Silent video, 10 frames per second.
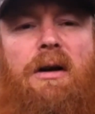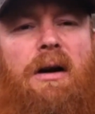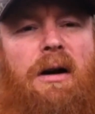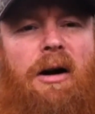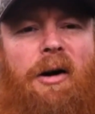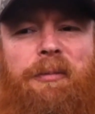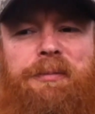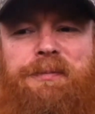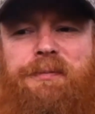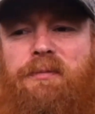
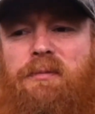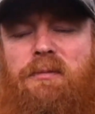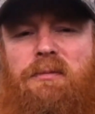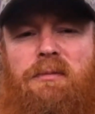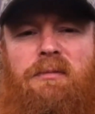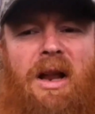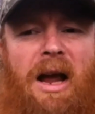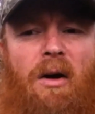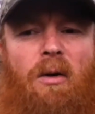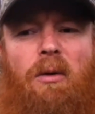
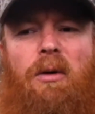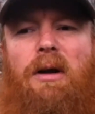Now,